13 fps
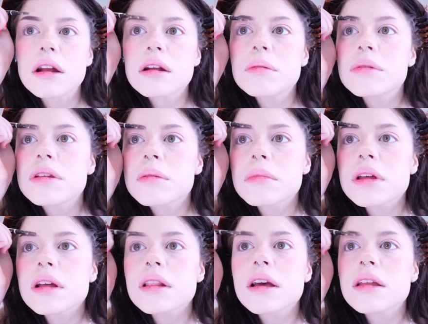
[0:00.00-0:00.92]
end up
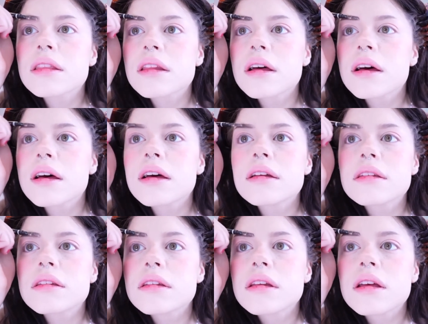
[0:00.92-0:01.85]
something like
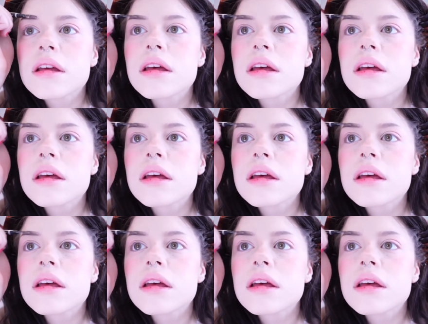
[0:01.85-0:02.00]
this.